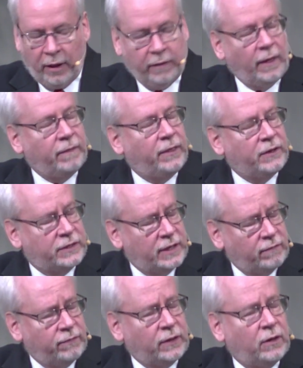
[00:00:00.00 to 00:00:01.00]
that the
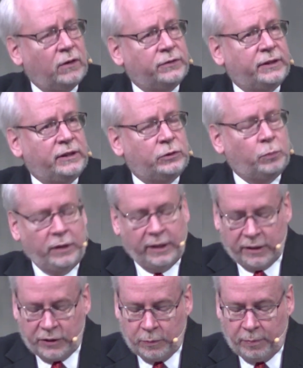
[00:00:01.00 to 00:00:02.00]
difficulties we
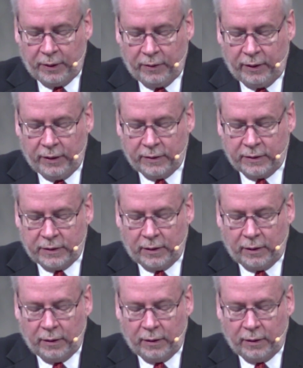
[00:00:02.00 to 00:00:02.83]
experience